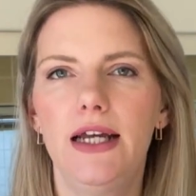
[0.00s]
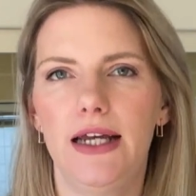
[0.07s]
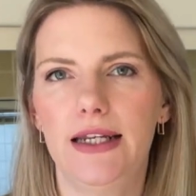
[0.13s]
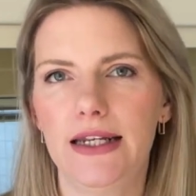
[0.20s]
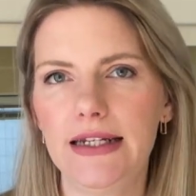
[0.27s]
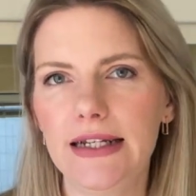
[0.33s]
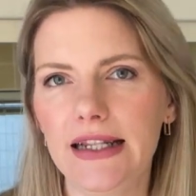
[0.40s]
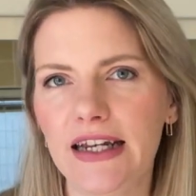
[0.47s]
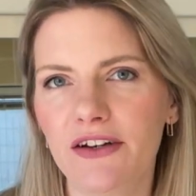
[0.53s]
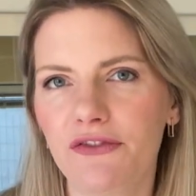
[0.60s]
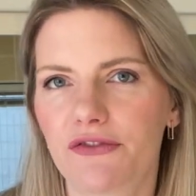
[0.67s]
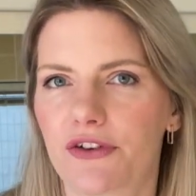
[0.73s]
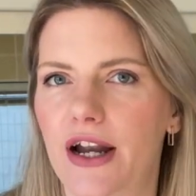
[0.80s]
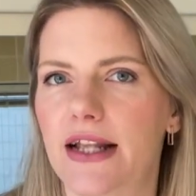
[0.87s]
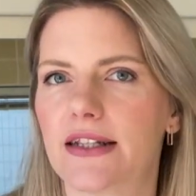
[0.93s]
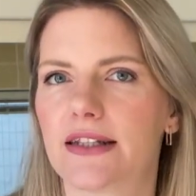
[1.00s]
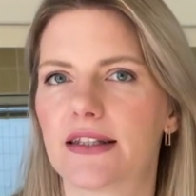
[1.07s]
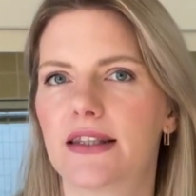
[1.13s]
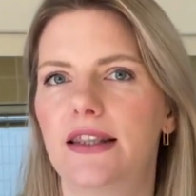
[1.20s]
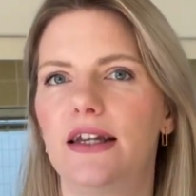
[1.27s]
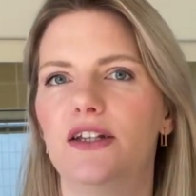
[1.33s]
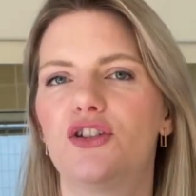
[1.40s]
In Italy and France,
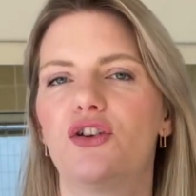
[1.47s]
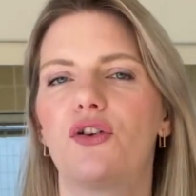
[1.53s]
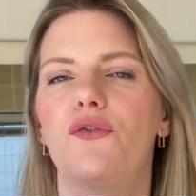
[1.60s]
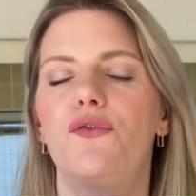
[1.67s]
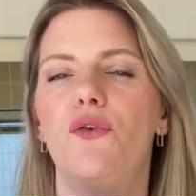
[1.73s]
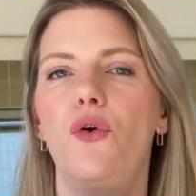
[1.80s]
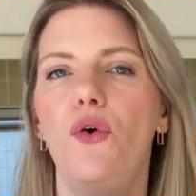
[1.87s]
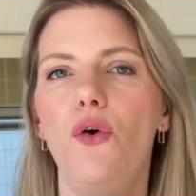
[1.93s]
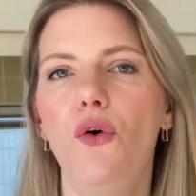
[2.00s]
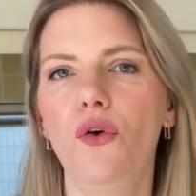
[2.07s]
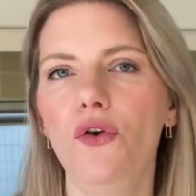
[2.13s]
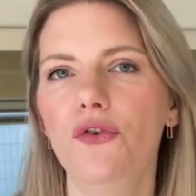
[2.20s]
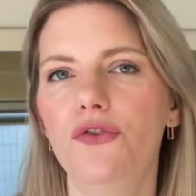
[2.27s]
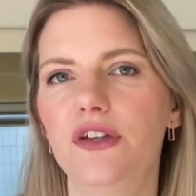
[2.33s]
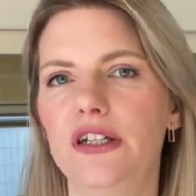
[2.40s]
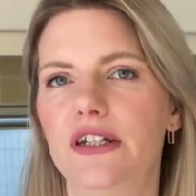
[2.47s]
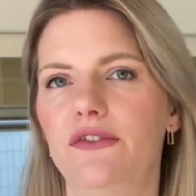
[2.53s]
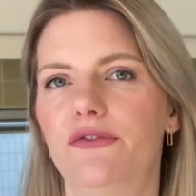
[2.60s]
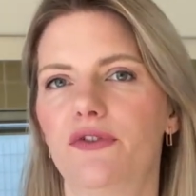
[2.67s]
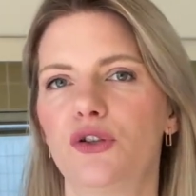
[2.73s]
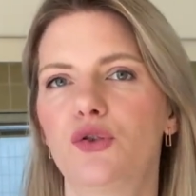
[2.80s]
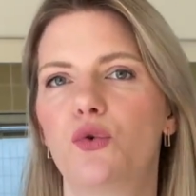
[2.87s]
they serve all the
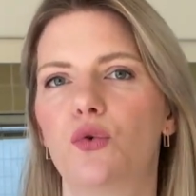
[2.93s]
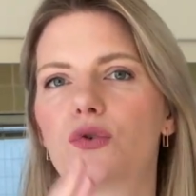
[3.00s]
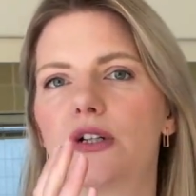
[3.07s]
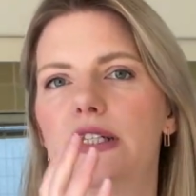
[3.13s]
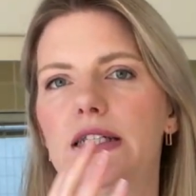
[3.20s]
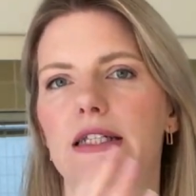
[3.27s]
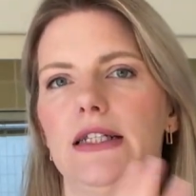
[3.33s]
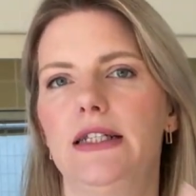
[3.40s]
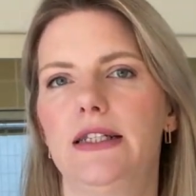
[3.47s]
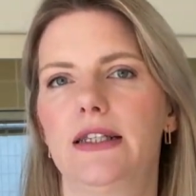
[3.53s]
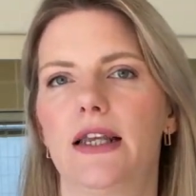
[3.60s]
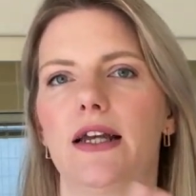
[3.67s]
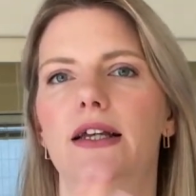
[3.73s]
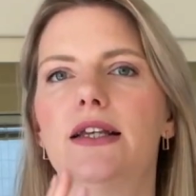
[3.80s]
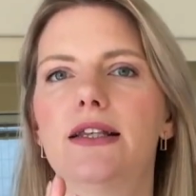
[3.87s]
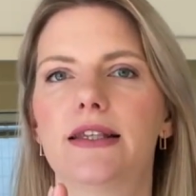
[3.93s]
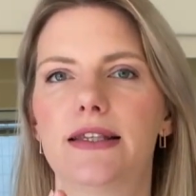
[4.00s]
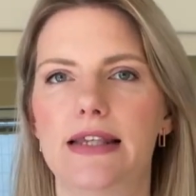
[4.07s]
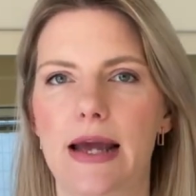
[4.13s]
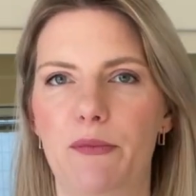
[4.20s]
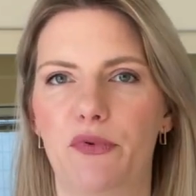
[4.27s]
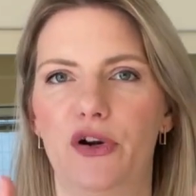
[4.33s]
different courses
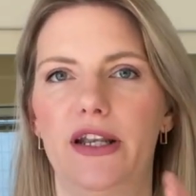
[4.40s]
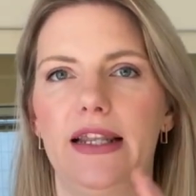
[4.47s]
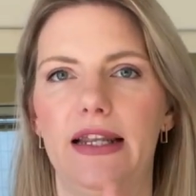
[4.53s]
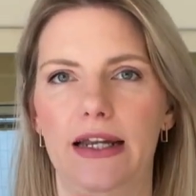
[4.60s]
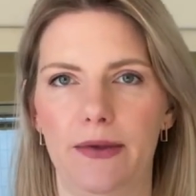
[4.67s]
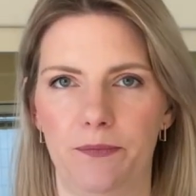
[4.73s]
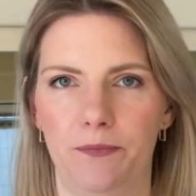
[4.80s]
separately.